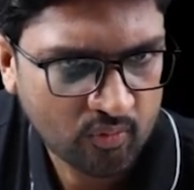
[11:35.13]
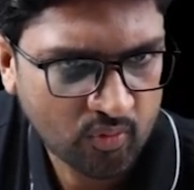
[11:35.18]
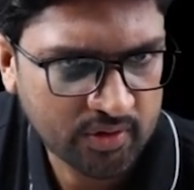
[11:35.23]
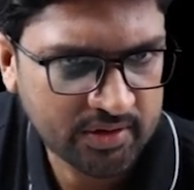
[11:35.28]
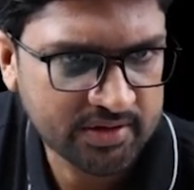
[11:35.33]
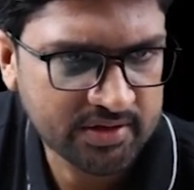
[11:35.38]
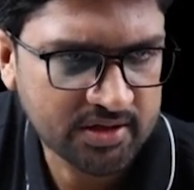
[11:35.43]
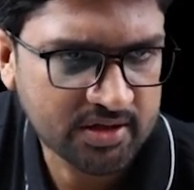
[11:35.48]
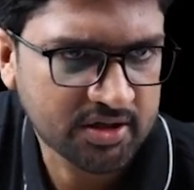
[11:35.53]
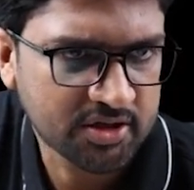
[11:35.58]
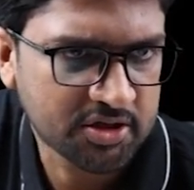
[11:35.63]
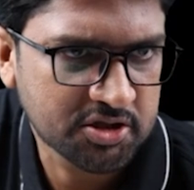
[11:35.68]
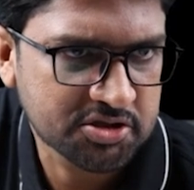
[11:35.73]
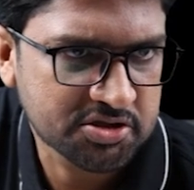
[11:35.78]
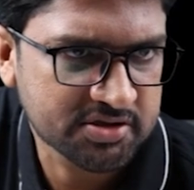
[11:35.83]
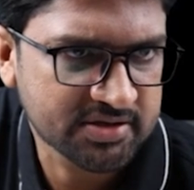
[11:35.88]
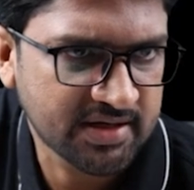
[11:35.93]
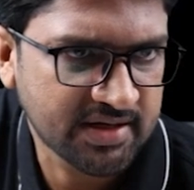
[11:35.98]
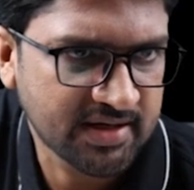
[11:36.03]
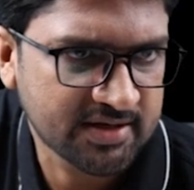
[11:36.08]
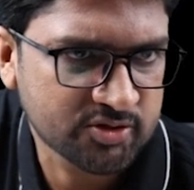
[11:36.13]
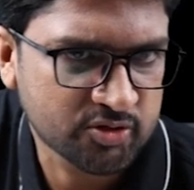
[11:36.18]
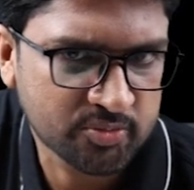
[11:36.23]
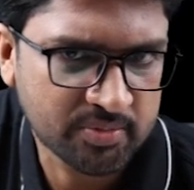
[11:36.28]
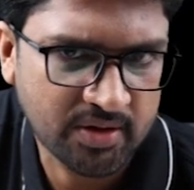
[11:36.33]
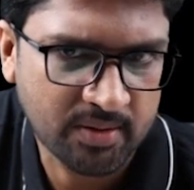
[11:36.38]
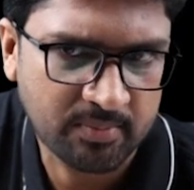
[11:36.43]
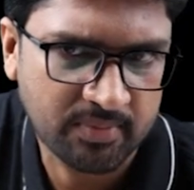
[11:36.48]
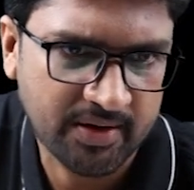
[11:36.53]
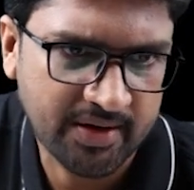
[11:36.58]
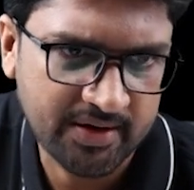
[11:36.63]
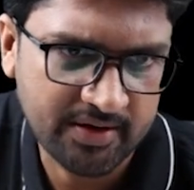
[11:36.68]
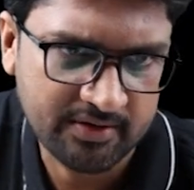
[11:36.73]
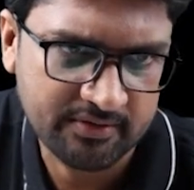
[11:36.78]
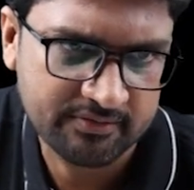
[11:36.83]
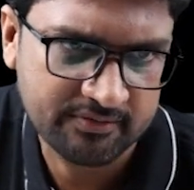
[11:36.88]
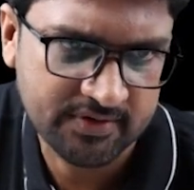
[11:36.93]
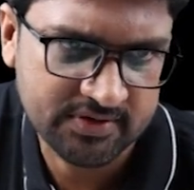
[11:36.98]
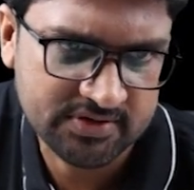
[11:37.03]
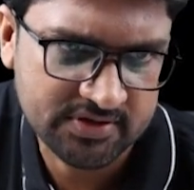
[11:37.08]
what are the conditions that has to be
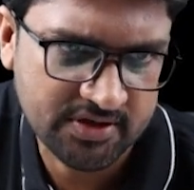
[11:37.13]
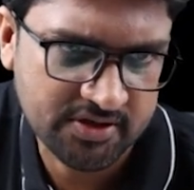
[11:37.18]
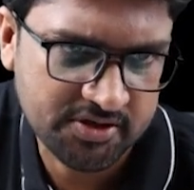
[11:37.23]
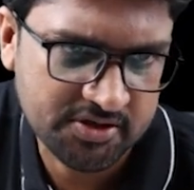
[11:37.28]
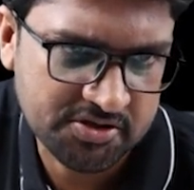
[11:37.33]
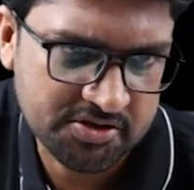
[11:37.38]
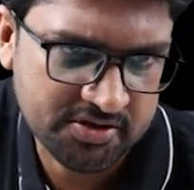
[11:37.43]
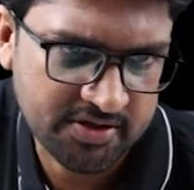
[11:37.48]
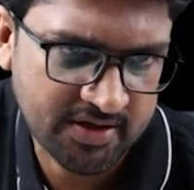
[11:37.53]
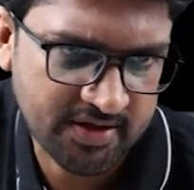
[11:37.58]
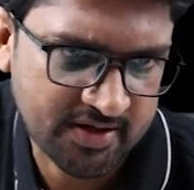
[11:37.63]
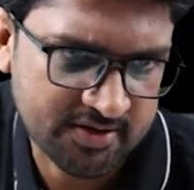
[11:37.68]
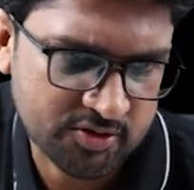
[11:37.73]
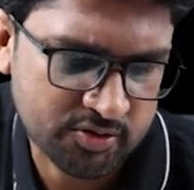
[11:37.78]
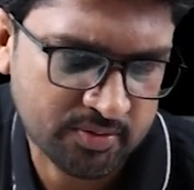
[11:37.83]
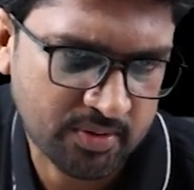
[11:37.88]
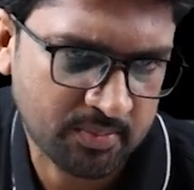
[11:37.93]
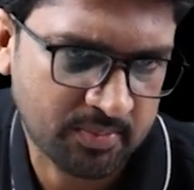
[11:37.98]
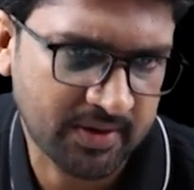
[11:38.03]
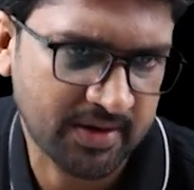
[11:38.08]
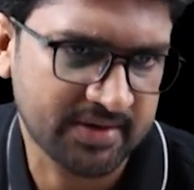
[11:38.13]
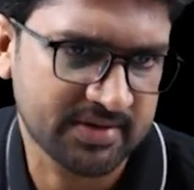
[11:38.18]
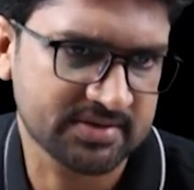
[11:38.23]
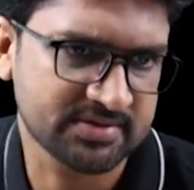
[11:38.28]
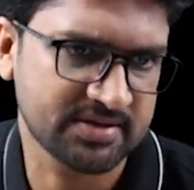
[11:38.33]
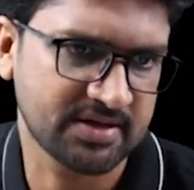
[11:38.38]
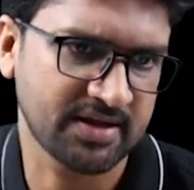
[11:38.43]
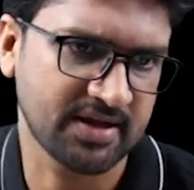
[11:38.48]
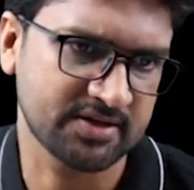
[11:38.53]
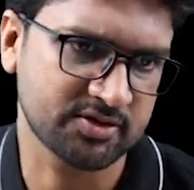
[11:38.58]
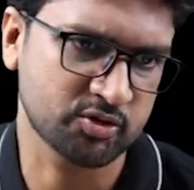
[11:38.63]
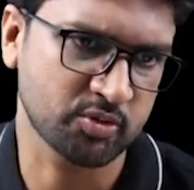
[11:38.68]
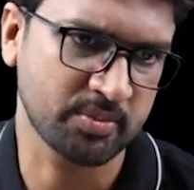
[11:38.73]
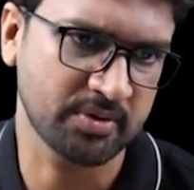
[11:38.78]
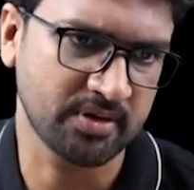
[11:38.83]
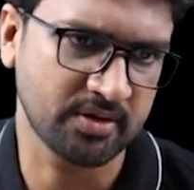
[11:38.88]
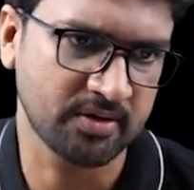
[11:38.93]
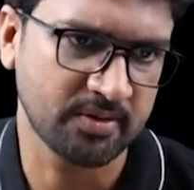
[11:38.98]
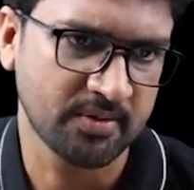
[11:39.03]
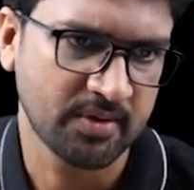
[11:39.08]
applied? First condition that has to be applied is there has to
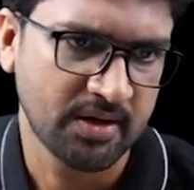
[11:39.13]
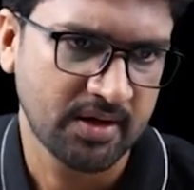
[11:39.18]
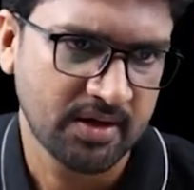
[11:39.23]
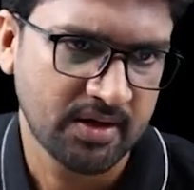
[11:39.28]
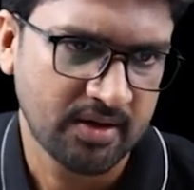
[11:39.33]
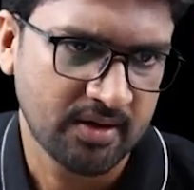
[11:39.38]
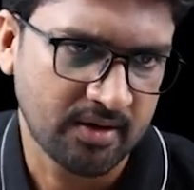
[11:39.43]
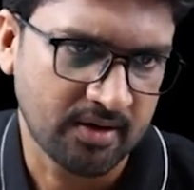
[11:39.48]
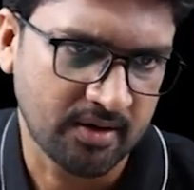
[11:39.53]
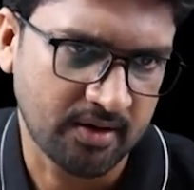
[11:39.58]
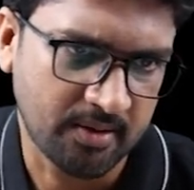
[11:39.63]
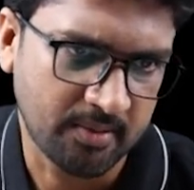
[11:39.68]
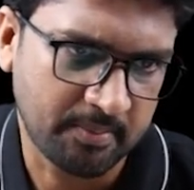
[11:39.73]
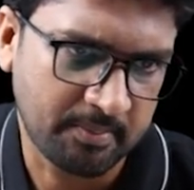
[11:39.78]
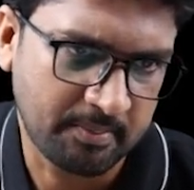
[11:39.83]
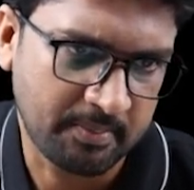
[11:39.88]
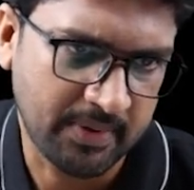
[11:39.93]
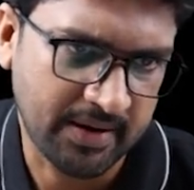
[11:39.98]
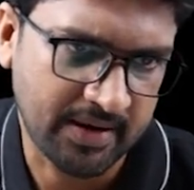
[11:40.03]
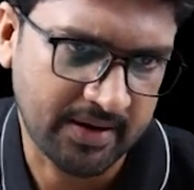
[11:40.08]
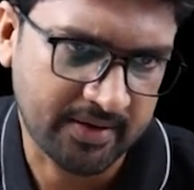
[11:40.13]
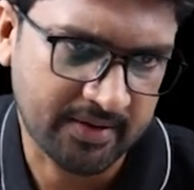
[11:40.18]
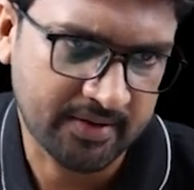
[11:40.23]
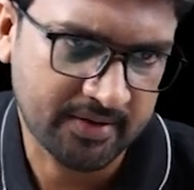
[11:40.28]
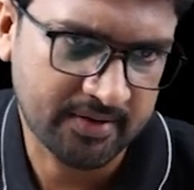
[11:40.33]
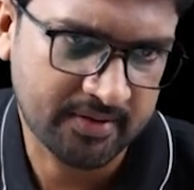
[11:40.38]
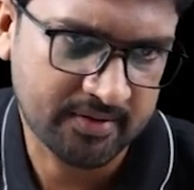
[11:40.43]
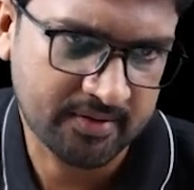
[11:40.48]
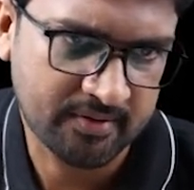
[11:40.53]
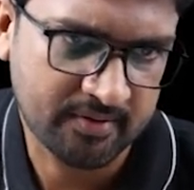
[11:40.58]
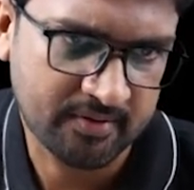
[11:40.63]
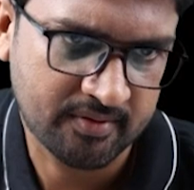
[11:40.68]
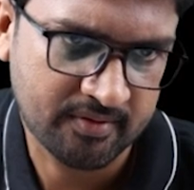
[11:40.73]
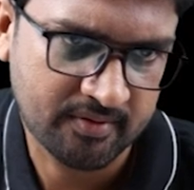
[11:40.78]
be a parent-child